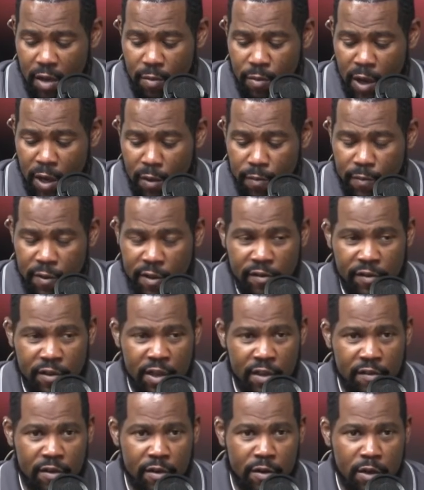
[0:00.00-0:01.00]
about this
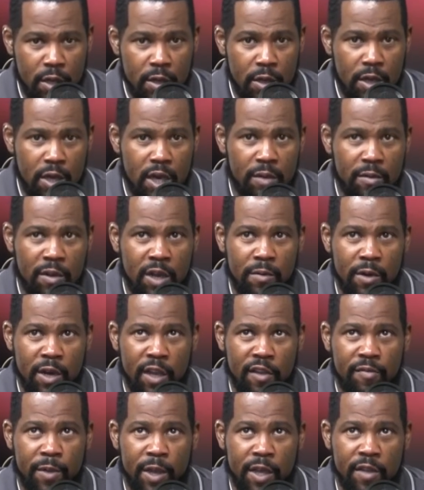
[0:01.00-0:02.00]
season, upcoming
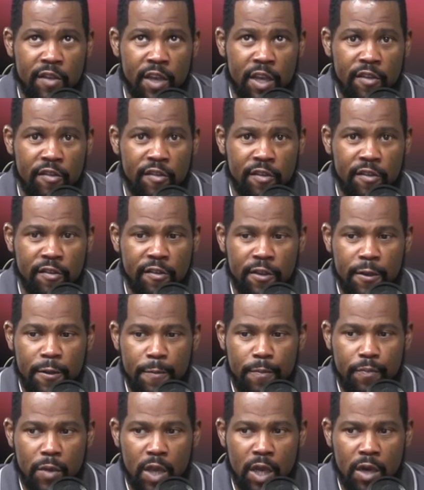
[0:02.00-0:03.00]
expectations.
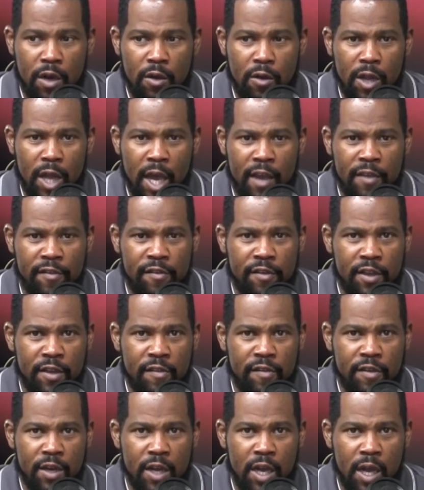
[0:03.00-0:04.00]
I know last
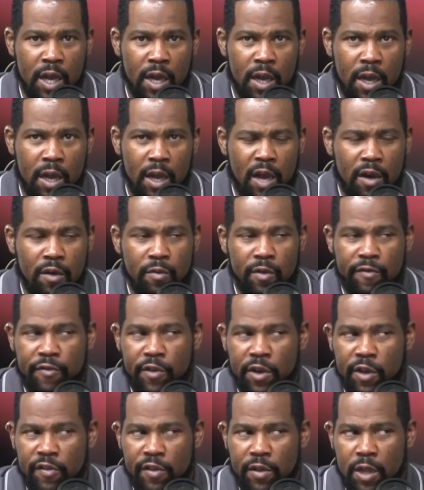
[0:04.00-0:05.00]
season, uh, how did we
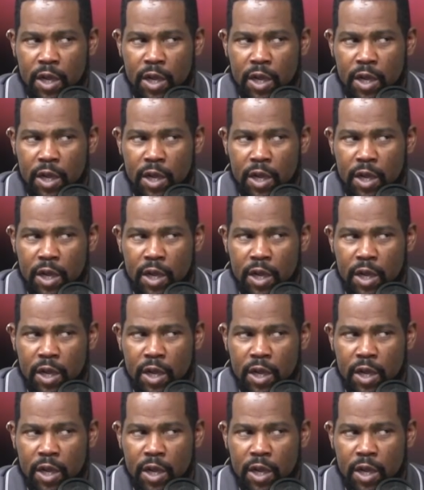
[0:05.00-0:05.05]
finish in